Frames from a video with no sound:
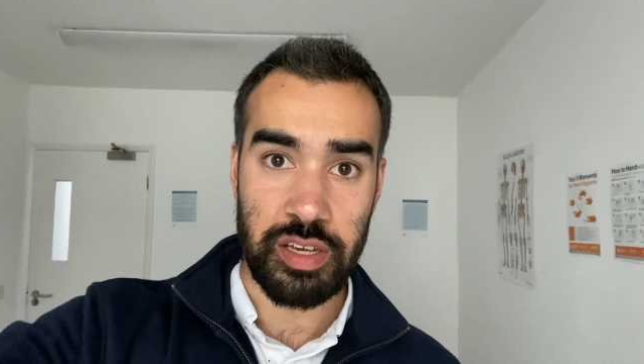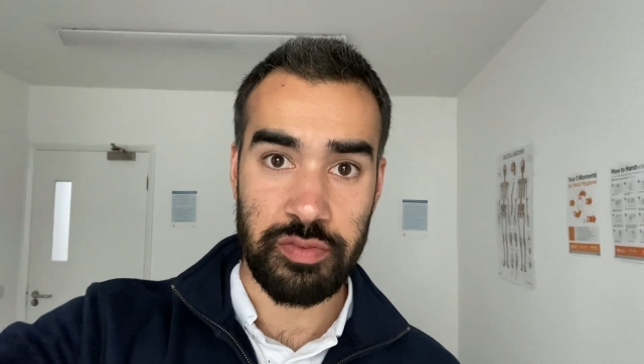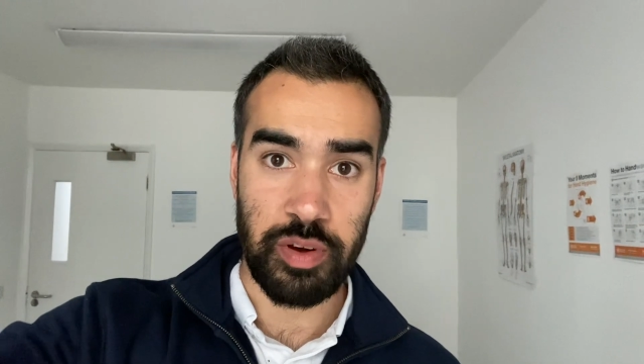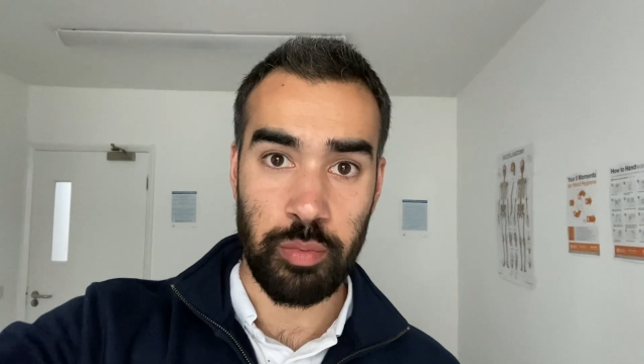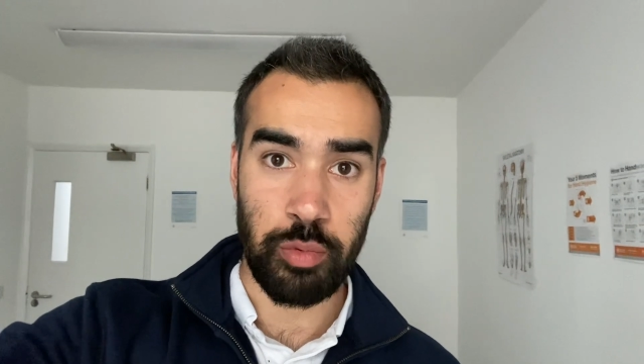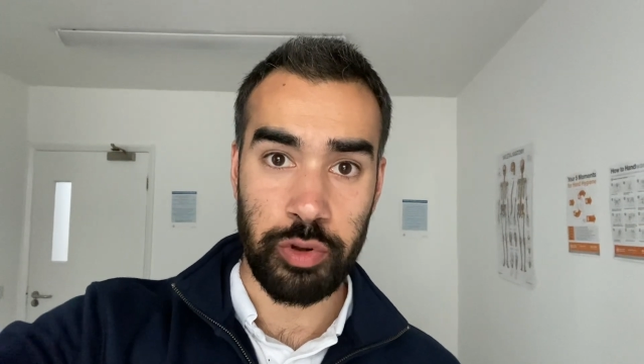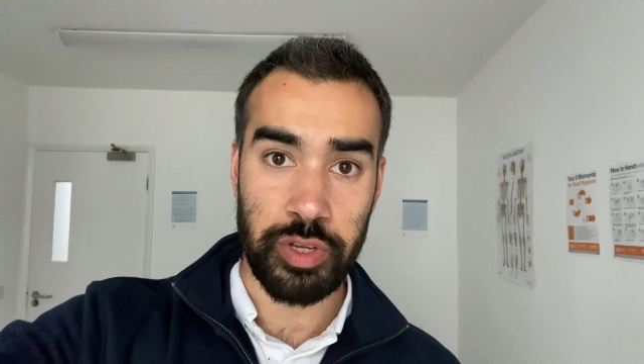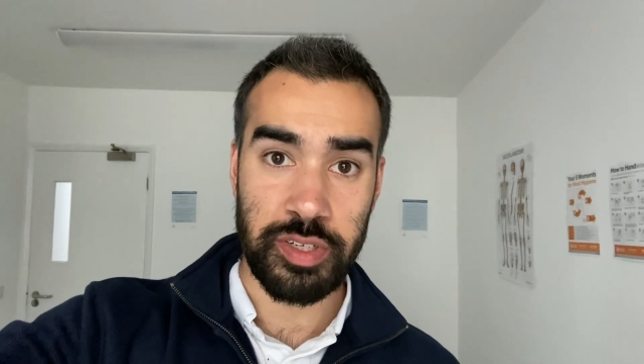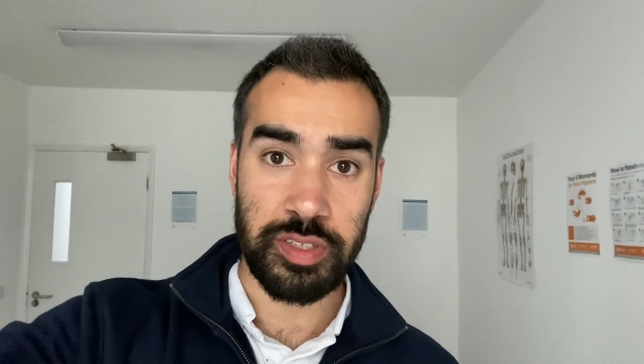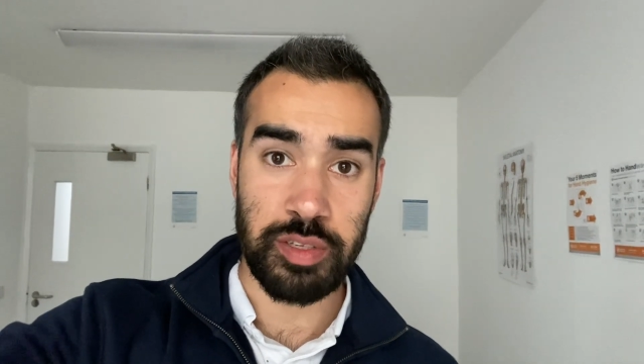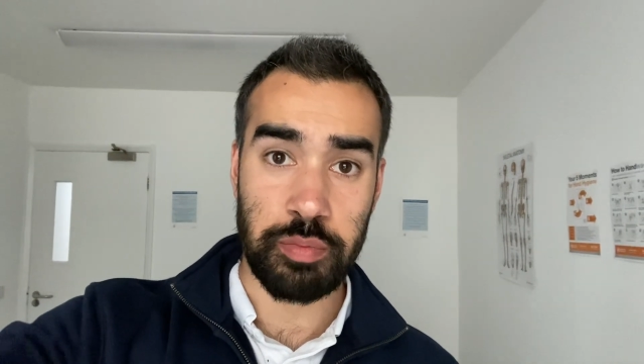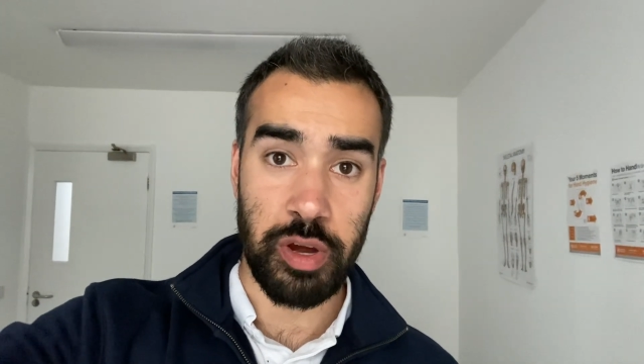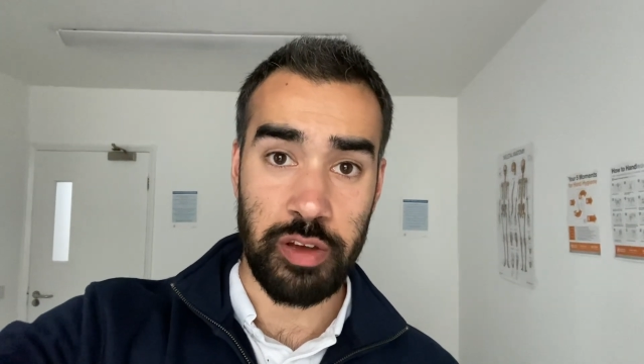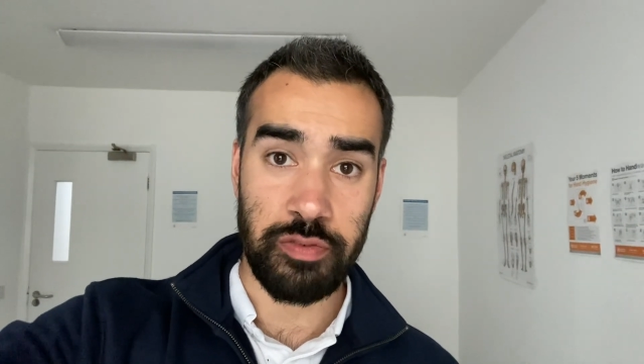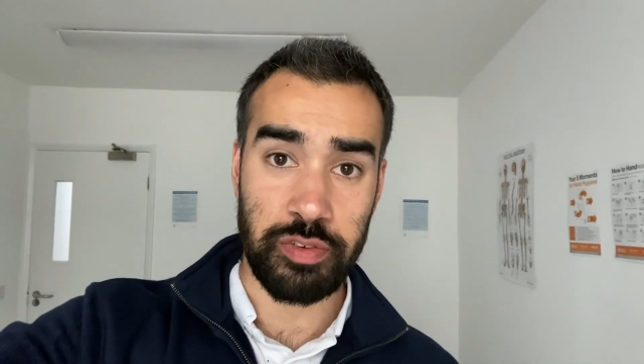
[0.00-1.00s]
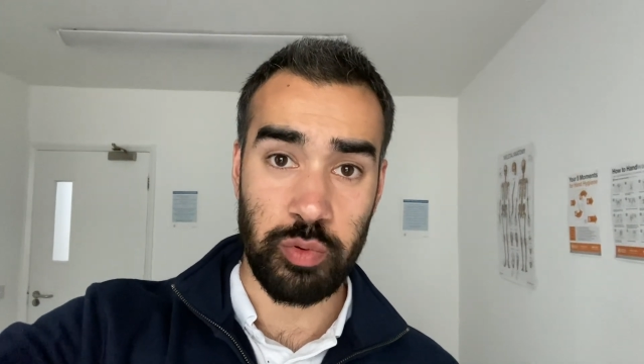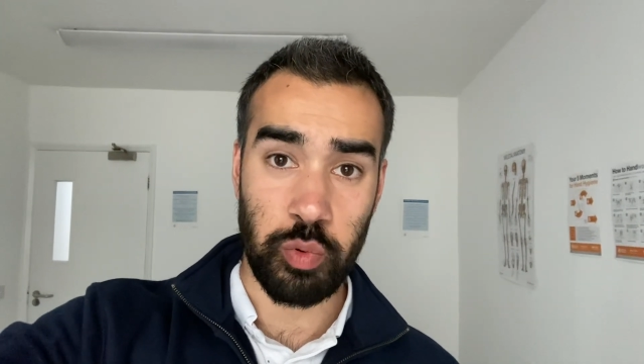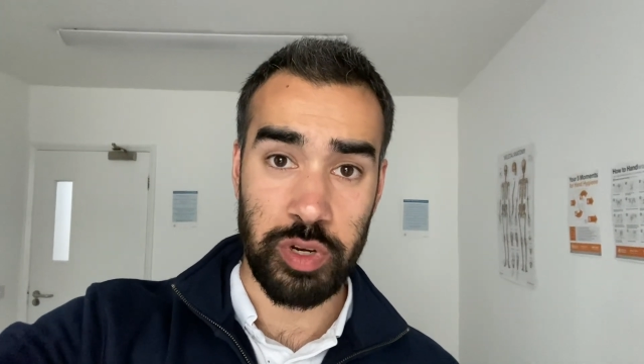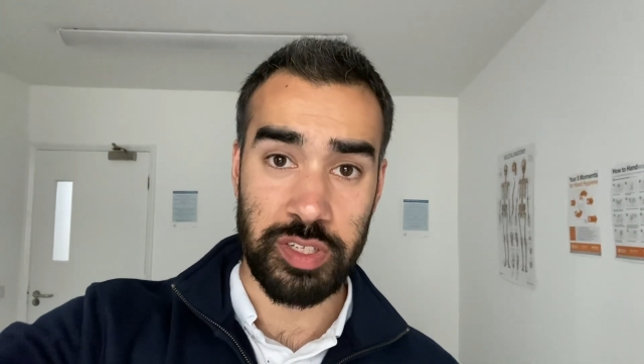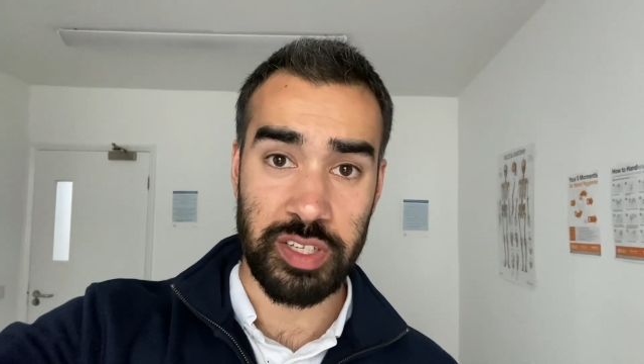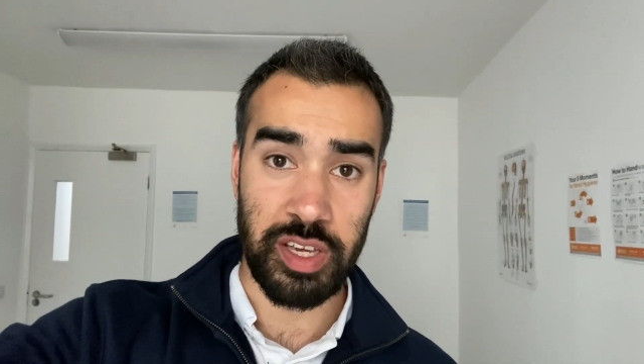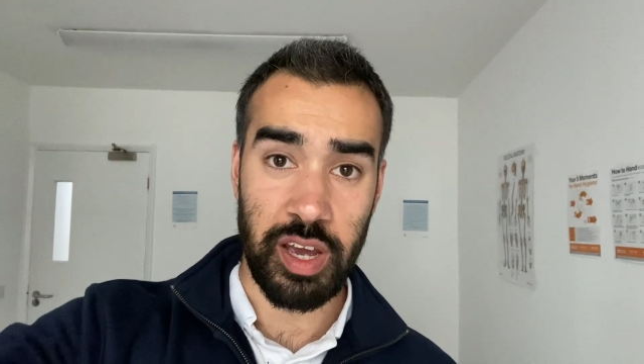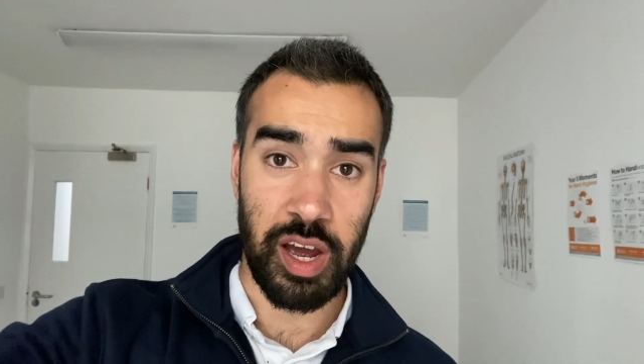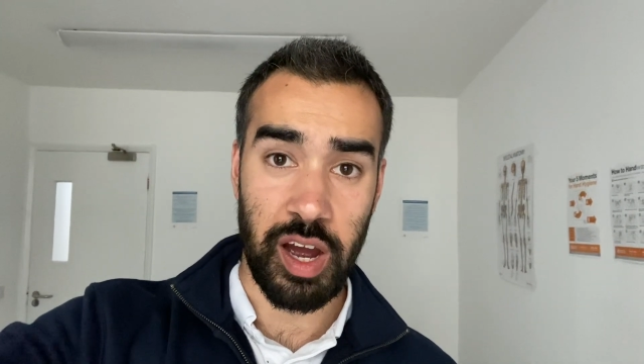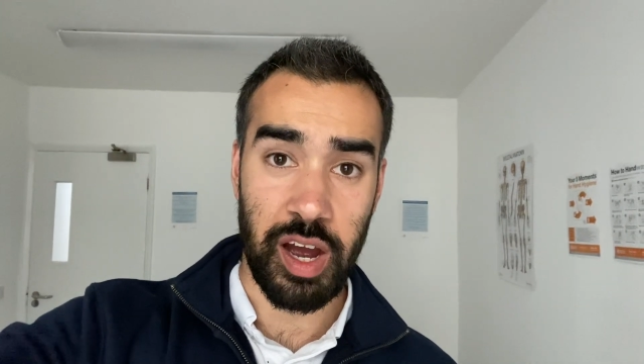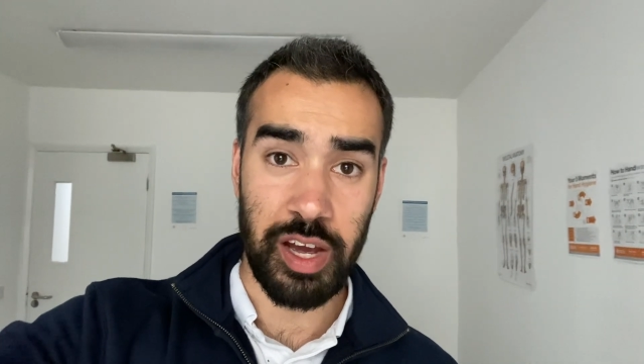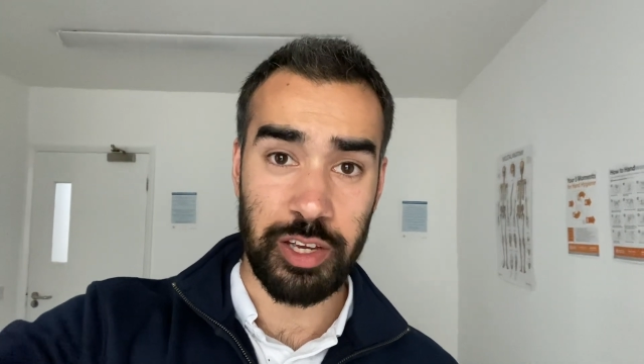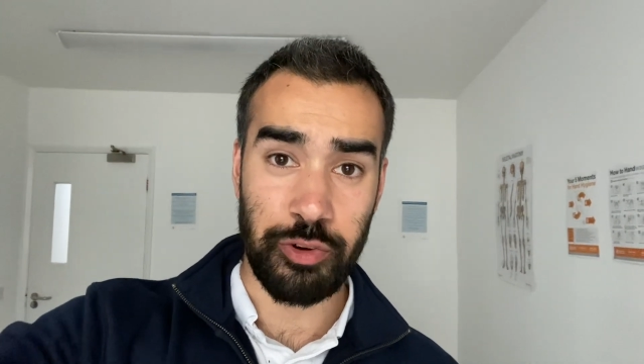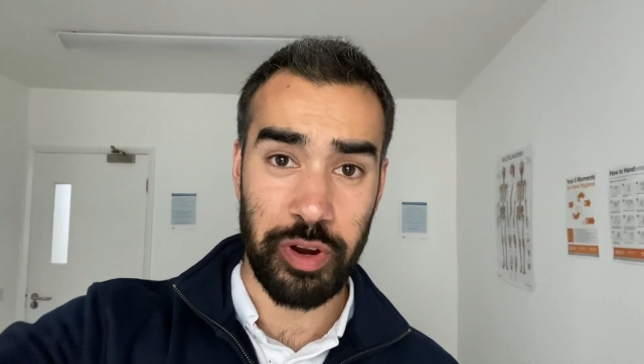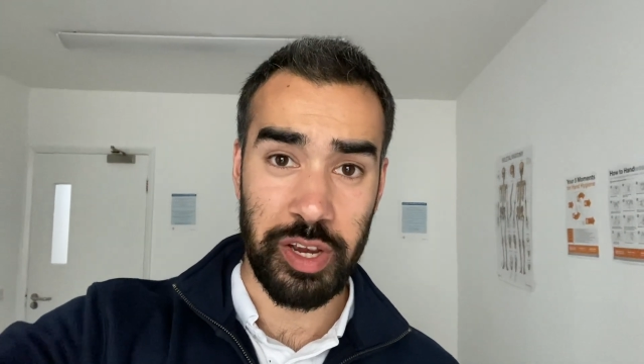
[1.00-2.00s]
if I'm honest, but if you wanted to get a
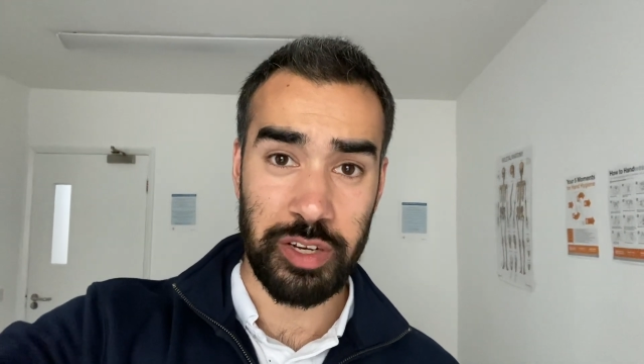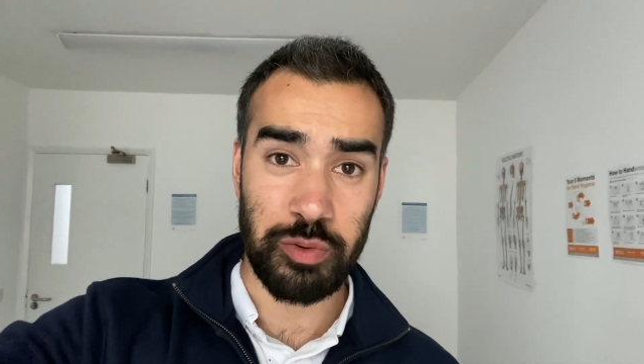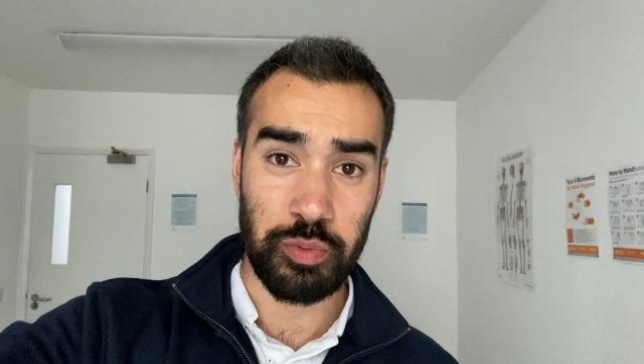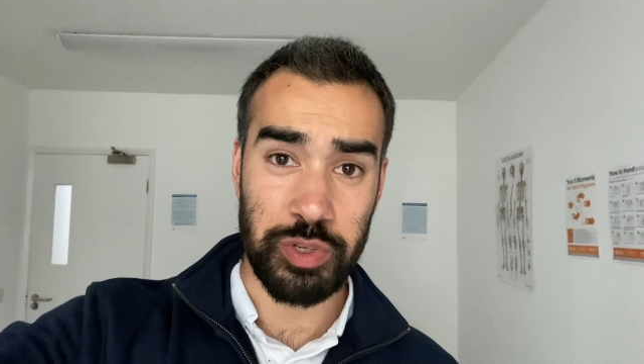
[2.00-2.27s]
high grade,